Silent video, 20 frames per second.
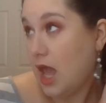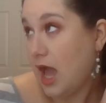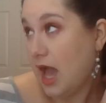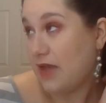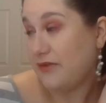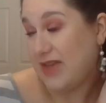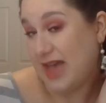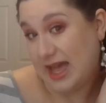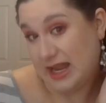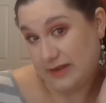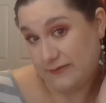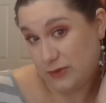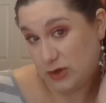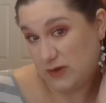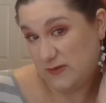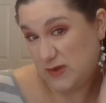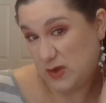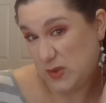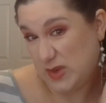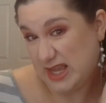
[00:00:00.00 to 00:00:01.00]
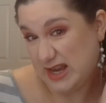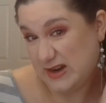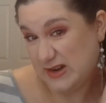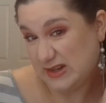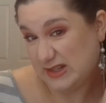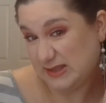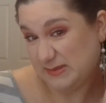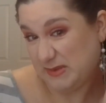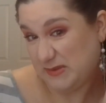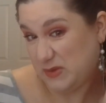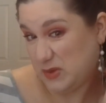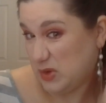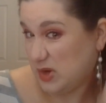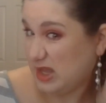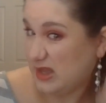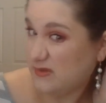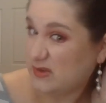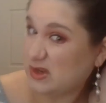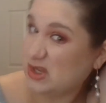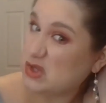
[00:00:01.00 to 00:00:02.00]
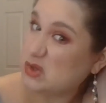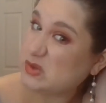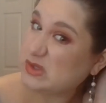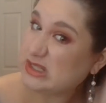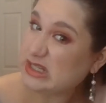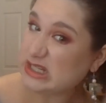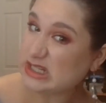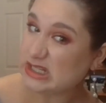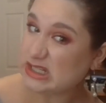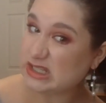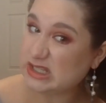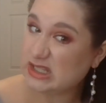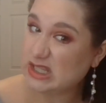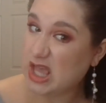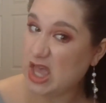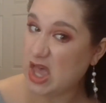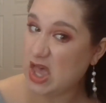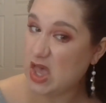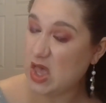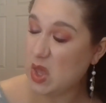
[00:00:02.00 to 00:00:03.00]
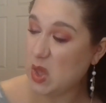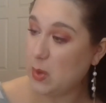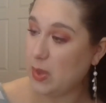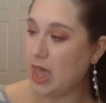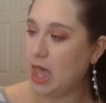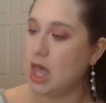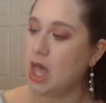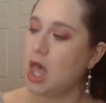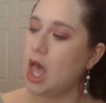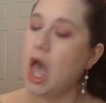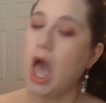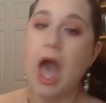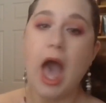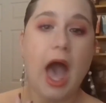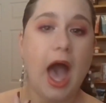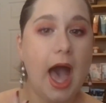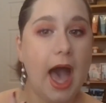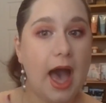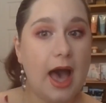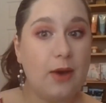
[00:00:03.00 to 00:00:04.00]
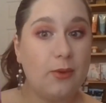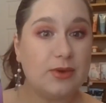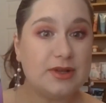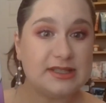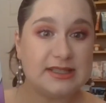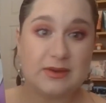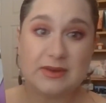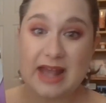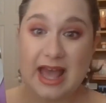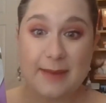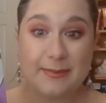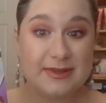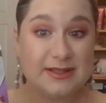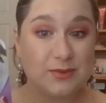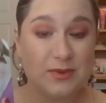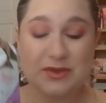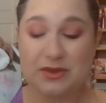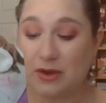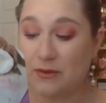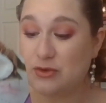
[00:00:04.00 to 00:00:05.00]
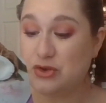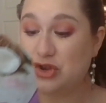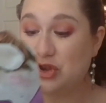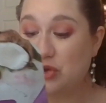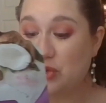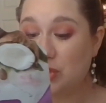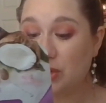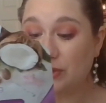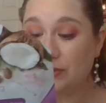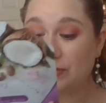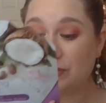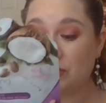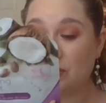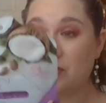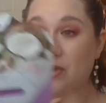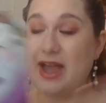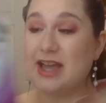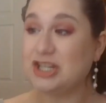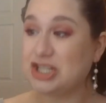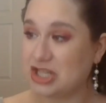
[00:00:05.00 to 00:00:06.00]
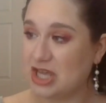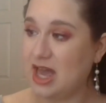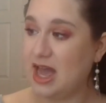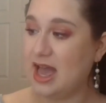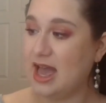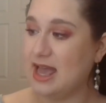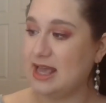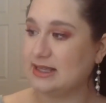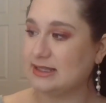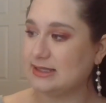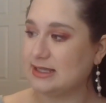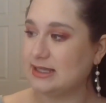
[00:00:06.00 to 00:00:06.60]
I've had it for a few years before I even used it. So we'll see what happens with new fresh guys.